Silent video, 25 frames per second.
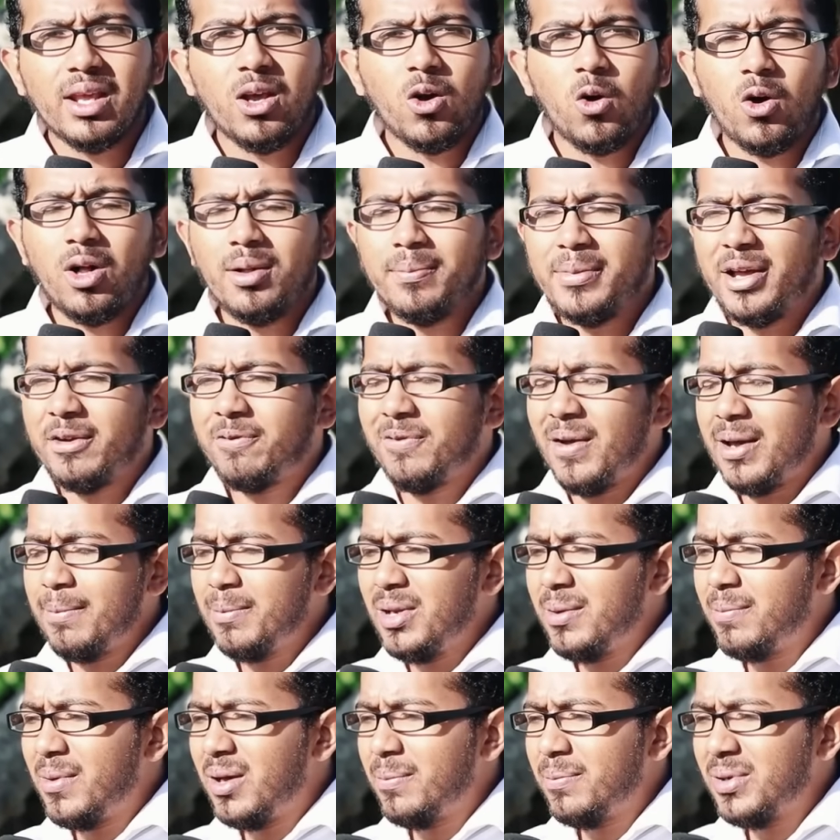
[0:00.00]
All my
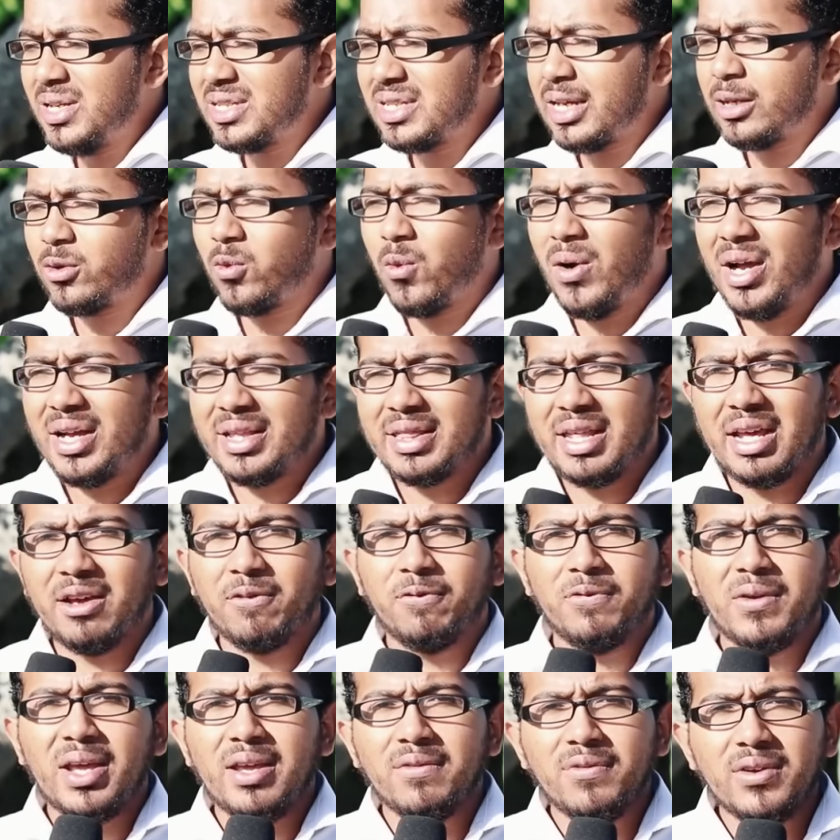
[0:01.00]
family members at work, they
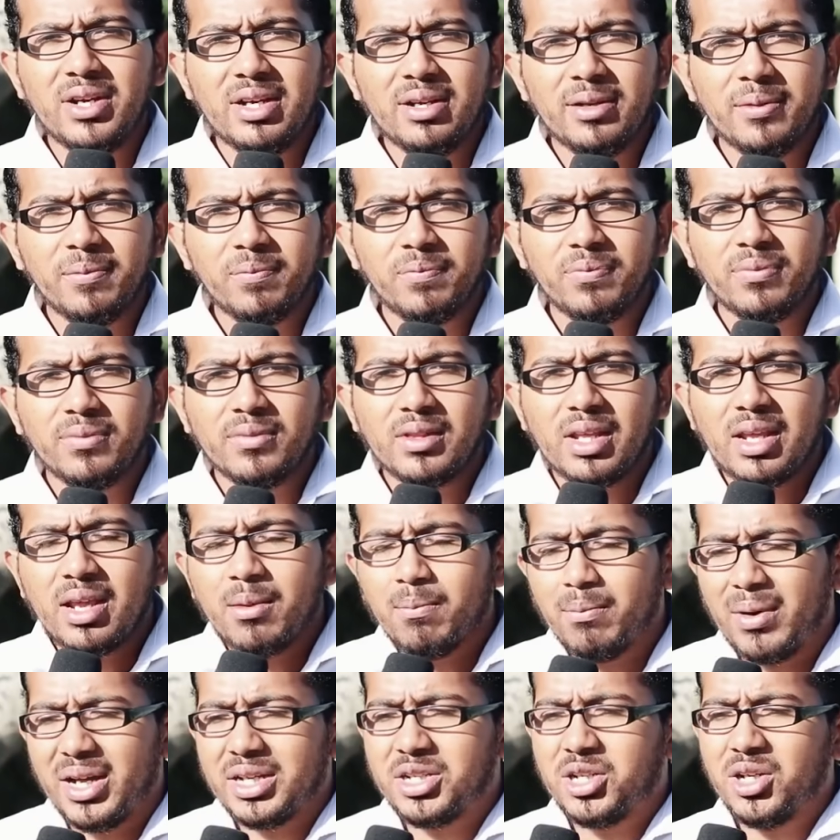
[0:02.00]
have favor.
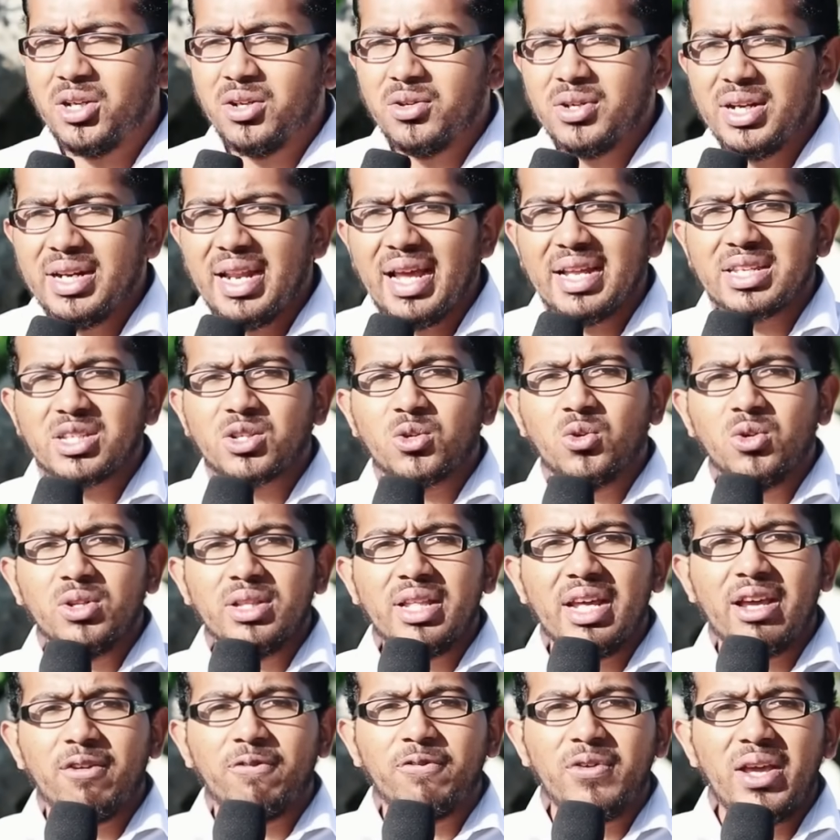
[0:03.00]
My children at
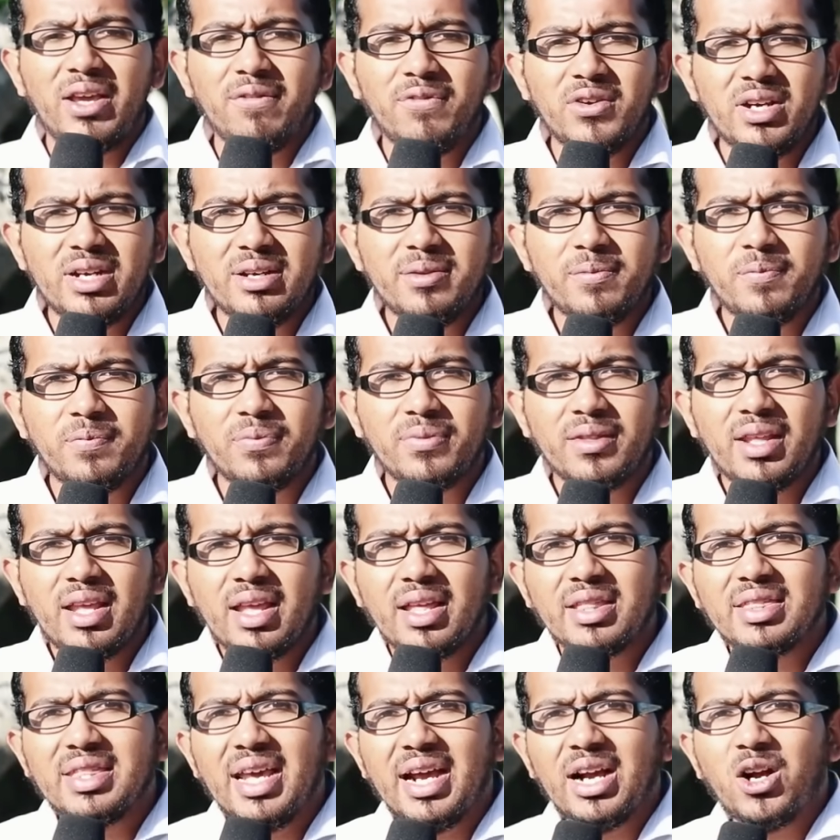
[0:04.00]
school, they have favor.
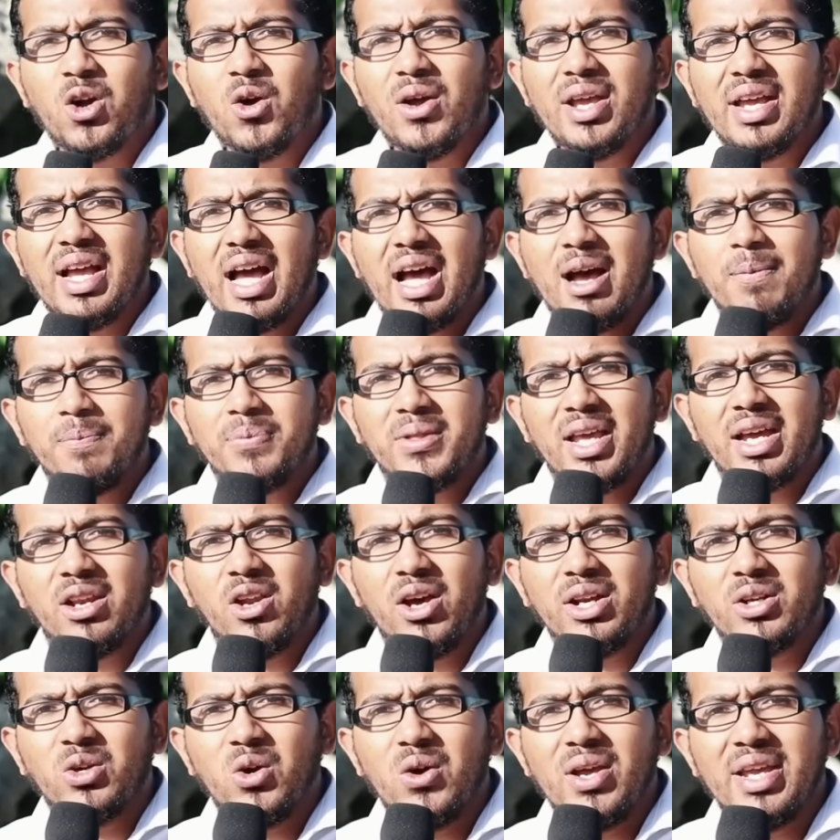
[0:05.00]
They are going up, they are
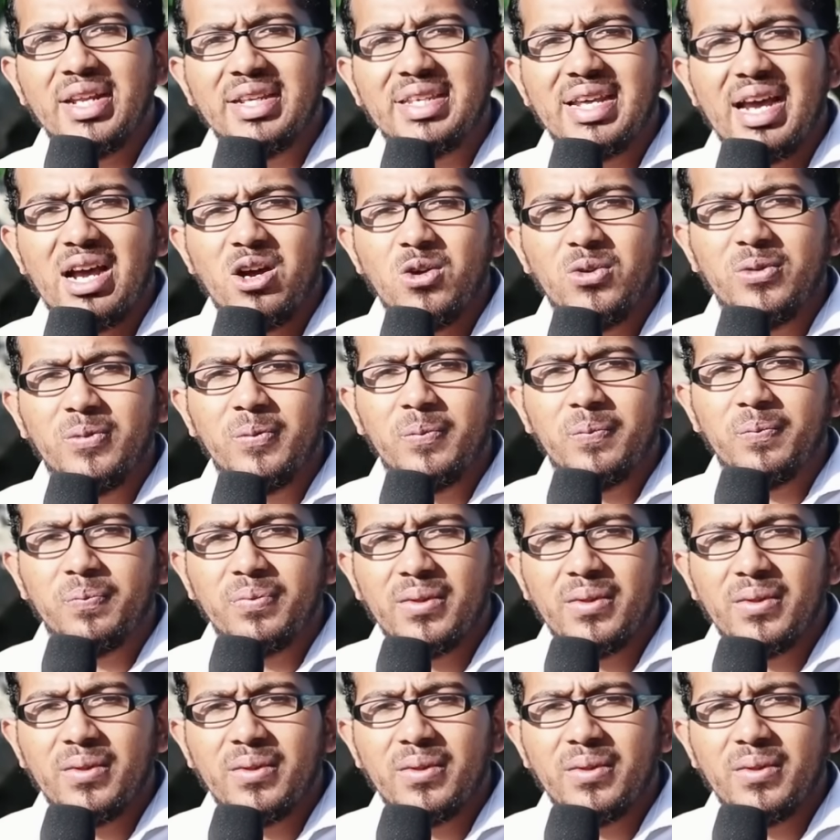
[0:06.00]
not going down.